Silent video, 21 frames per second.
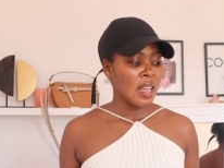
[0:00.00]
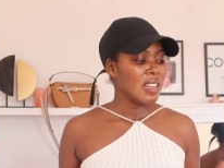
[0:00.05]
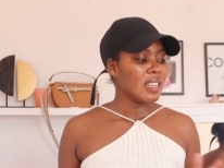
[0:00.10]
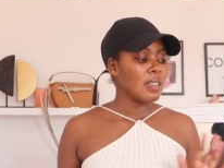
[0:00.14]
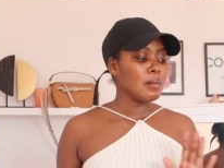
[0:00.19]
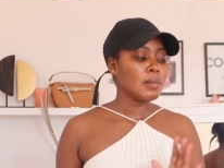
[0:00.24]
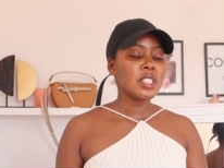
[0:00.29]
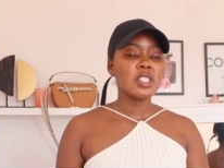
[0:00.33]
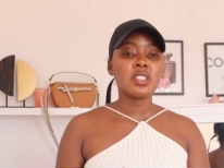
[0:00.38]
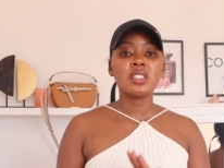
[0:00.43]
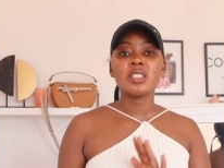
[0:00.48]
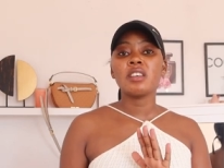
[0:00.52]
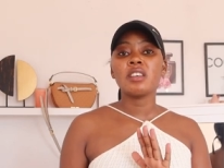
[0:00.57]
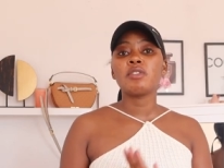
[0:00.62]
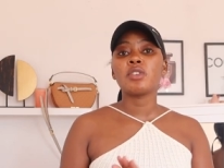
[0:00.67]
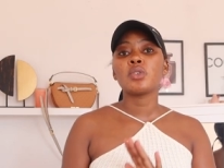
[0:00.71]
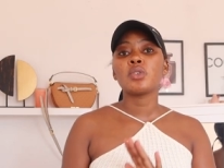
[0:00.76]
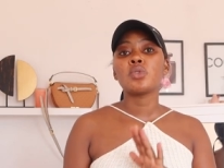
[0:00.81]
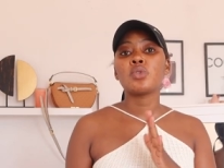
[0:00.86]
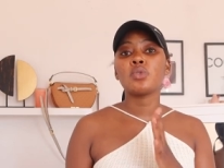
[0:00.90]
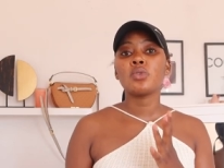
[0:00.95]
Let me just give
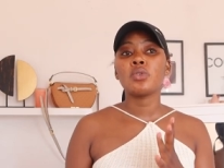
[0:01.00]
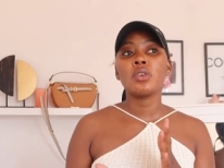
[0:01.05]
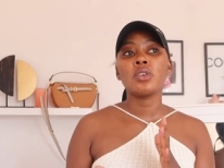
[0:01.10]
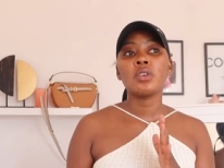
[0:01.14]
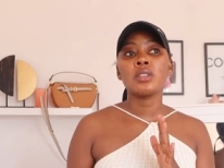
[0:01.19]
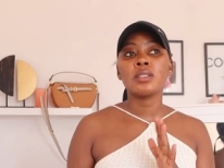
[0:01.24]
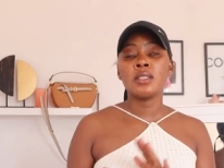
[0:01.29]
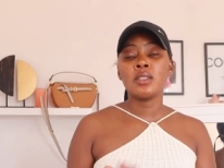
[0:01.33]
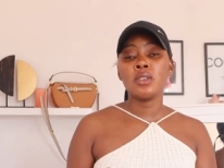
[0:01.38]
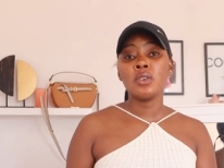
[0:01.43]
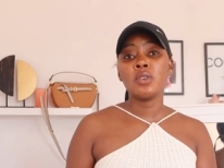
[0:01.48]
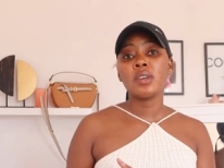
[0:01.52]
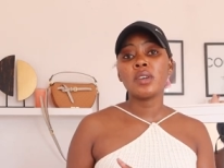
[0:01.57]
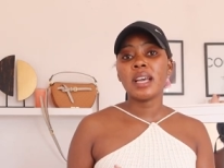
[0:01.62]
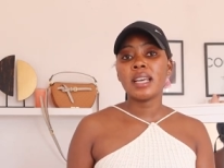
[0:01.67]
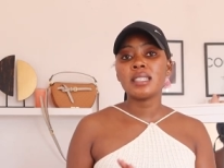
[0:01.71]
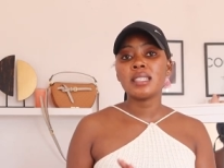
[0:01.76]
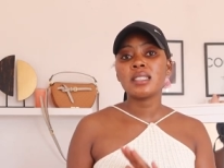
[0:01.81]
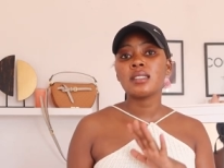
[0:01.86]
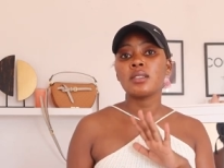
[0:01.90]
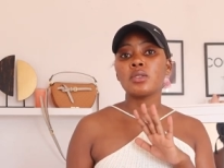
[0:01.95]
you
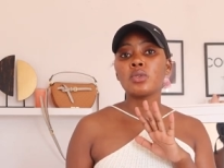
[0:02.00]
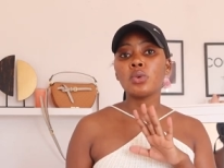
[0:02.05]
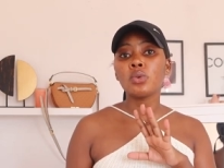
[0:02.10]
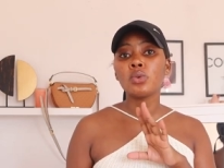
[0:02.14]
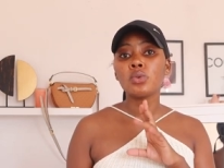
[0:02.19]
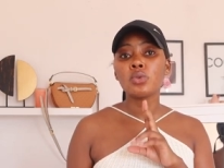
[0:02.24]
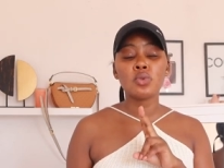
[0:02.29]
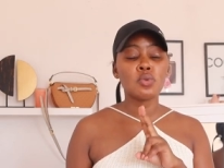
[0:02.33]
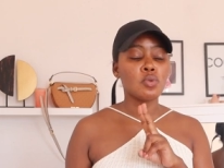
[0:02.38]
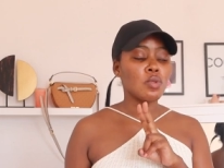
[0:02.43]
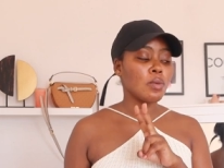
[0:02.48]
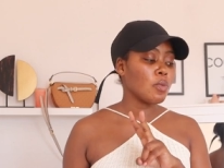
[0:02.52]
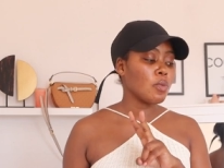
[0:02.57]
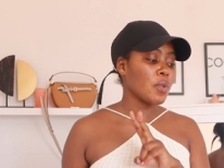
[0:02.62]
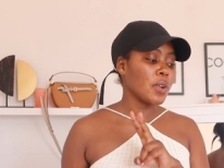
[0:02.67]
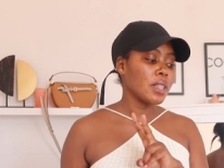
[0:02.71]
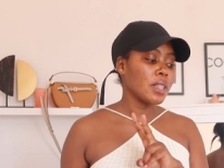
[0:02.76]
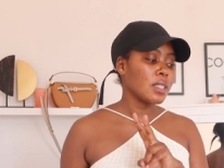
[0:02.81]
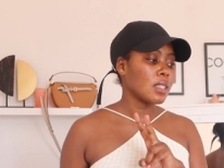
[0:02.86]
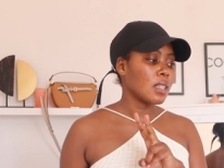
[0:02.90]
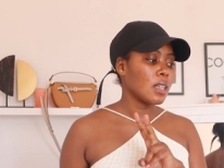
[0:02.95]
guys two
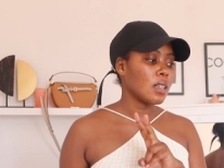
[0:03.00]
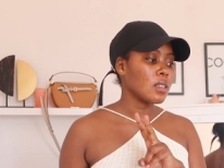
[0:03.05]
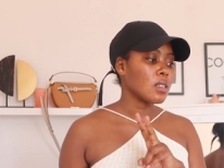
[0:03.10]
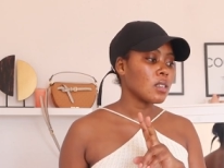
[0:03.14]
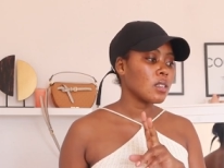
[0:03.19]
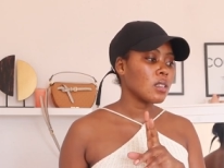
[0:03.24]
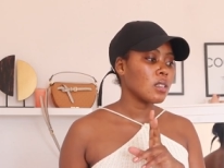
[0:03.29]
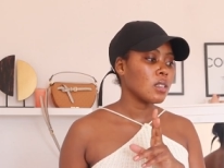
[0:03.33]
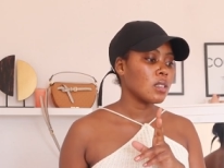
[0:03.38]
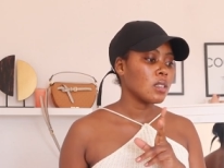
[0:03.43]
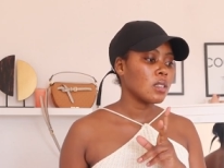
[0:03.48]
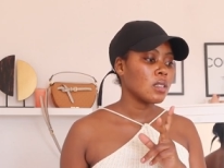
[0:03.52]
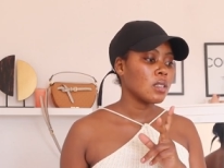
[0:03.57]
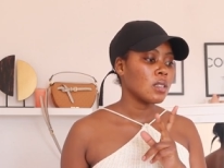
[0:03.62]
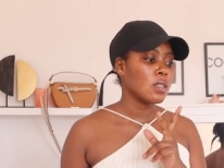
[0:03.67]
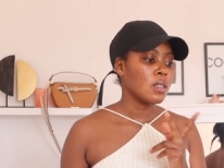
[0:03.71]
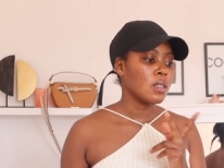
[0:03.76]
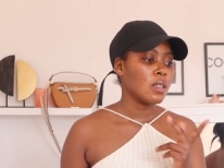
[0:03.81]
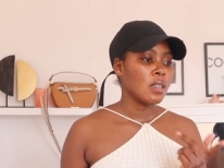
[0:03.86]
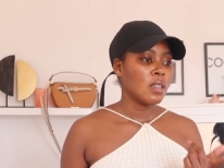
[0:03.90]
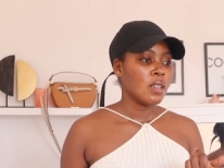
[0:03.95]
swimwears, and
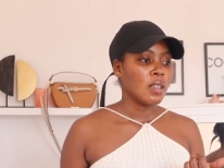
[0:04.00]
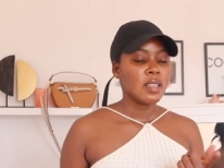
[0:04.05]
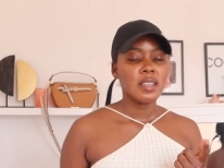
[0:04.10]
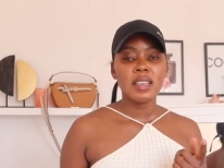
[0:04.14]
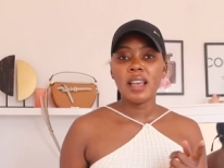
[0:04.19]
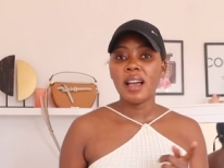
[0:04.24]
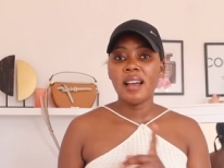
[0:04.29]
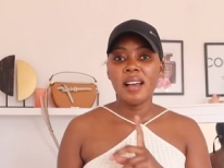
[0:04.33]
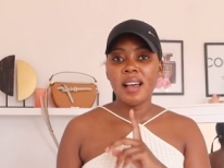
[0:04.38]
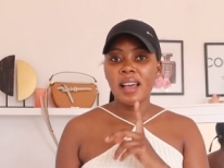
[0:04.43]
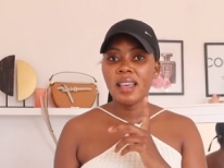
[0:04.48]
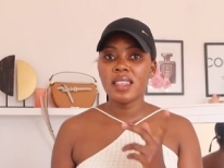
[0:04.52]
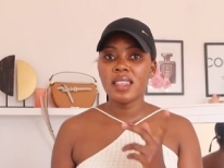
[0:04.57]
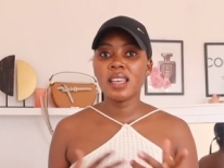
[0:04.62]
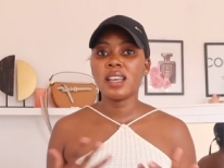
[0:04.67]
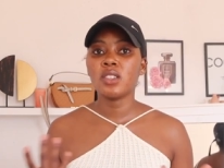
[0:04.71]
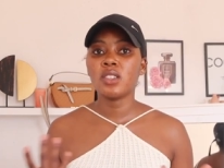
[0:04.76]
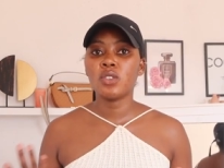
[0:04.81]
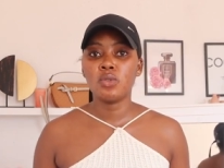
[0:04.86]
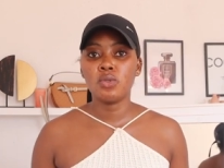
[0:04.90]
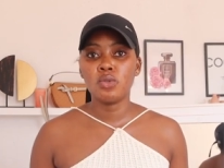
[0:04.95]
yeah, I think
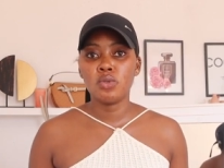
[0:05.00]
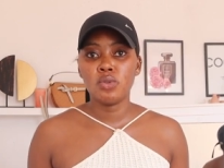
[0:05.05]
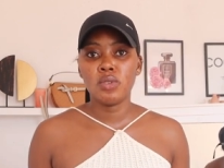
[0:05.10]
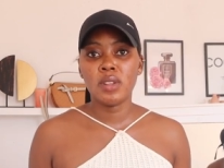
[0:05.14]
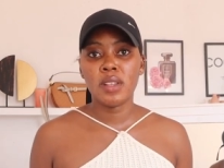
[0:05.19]
I should do